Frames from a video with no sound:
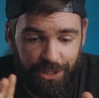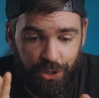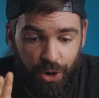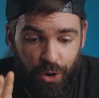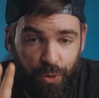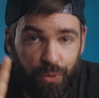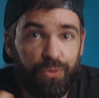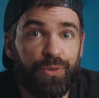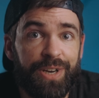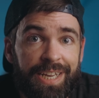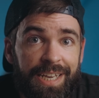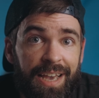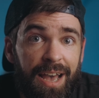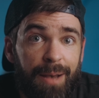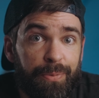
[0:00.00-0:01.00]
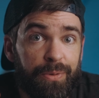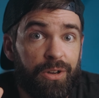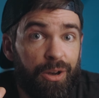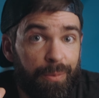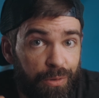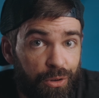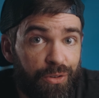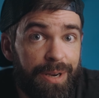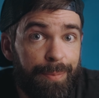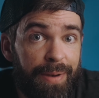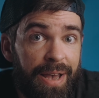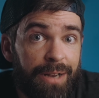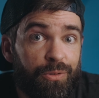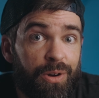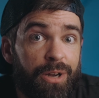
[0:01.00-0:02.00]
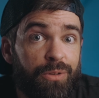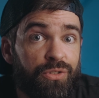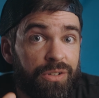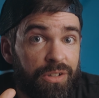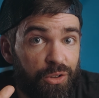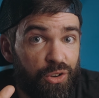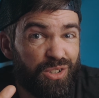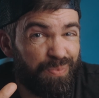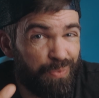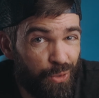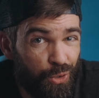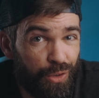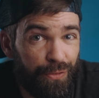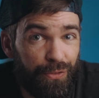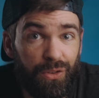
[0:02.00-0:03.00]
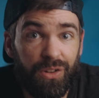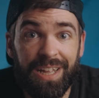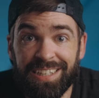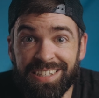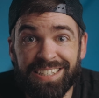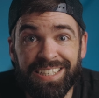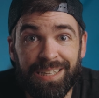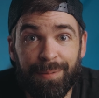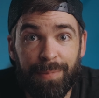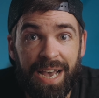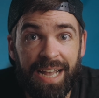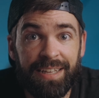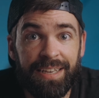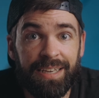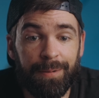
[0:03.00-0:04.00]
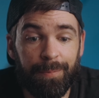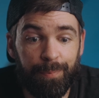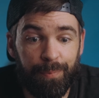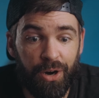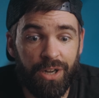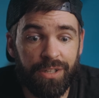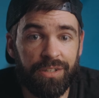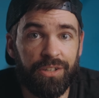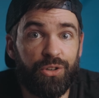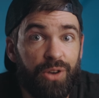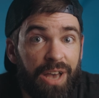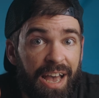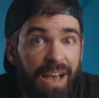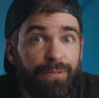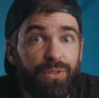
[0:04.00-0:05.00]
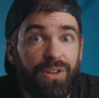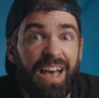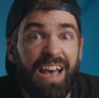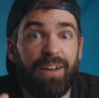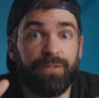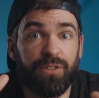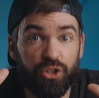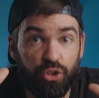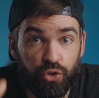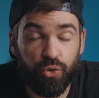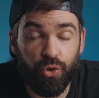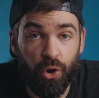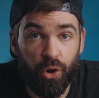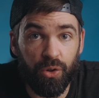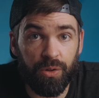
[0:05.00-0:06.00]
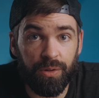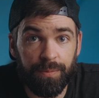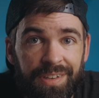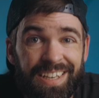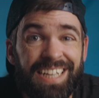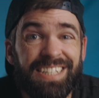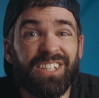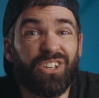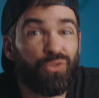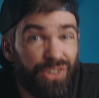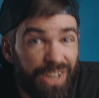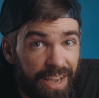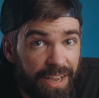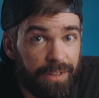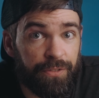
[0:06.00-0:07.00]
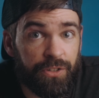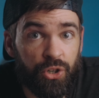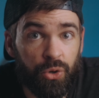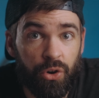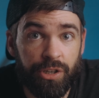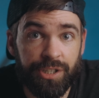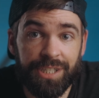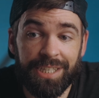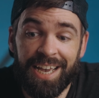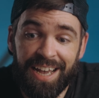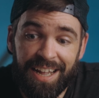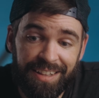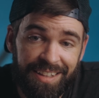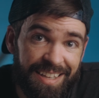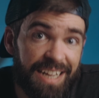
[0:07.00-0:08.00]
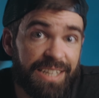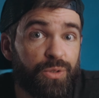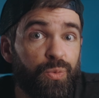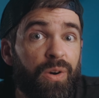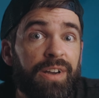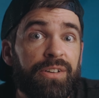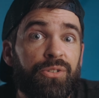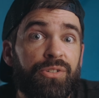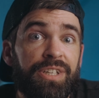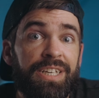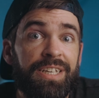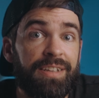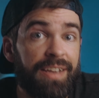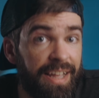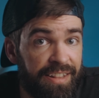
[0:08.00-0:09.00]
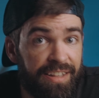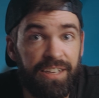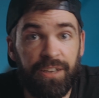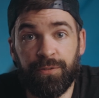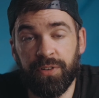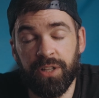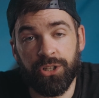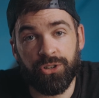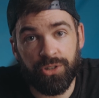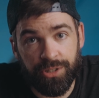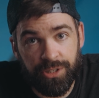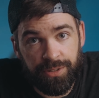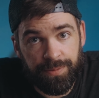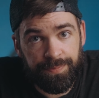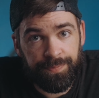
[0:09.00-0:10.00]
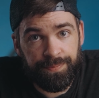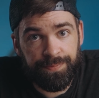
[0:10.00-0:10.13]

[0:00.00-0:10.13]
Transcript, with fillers: So recap, a blurry background looks beautiful and cinematic, but you have to have control. It's a creative choice and that's why you need ND filters.